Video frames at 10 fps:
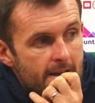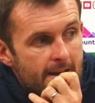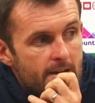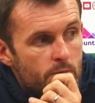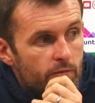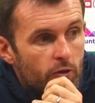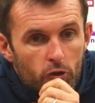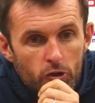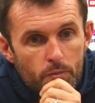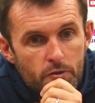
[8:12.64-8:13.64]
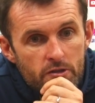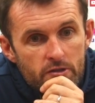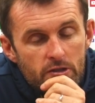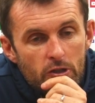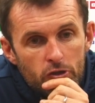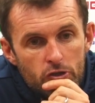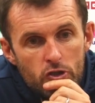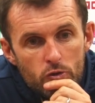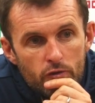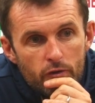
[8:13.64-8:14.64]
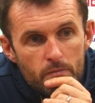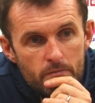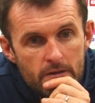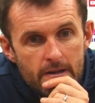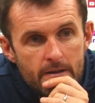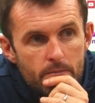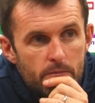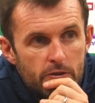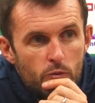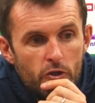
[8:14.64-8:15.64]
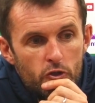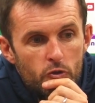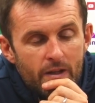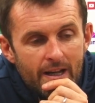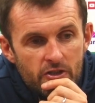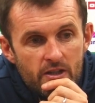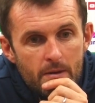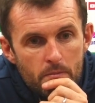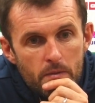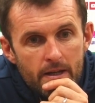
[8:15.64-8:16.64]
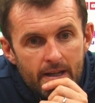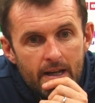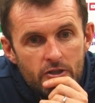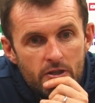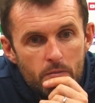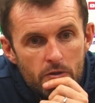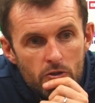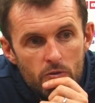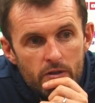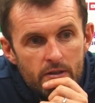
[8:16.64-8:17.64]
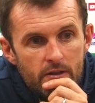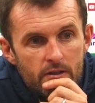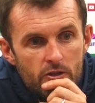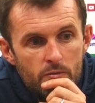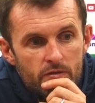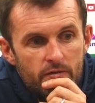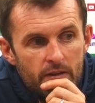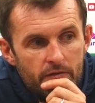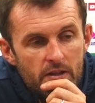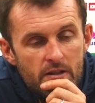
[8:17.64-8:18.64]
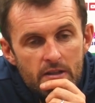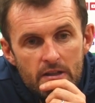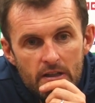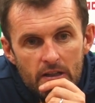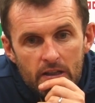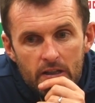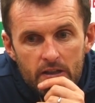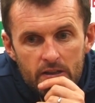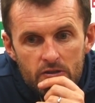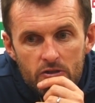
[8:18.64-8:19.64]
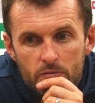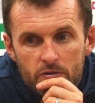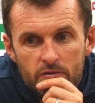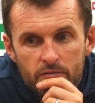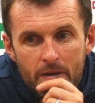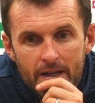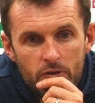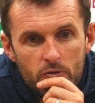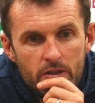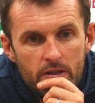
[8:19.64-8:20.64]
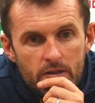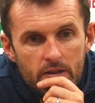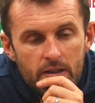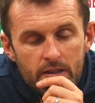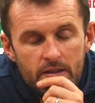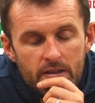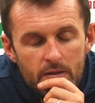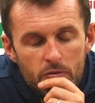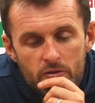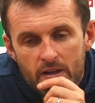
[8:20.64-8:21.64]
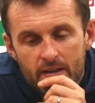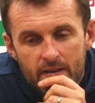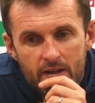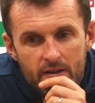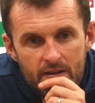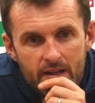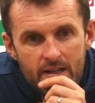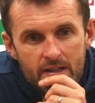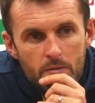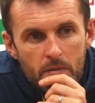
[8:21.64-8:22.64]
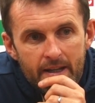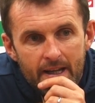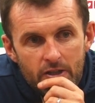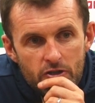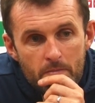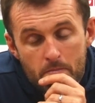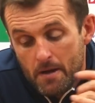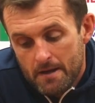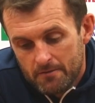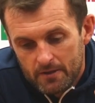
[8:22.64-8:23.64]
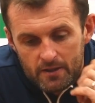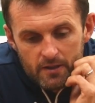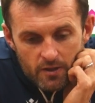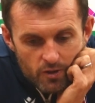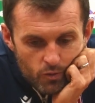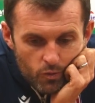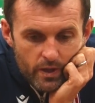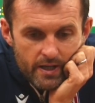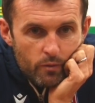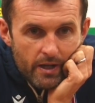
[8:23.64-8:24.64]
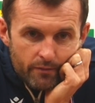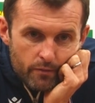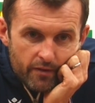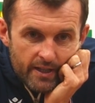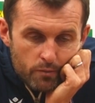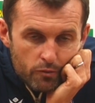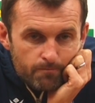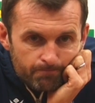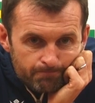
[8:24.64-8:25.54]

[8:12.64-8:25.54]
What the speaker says: we've got good options, a lot to choose from. There's one or two playing catch-up, you know, in terms of Duffy. In terms of Badu and the table, they need to play catch up, but we have them available.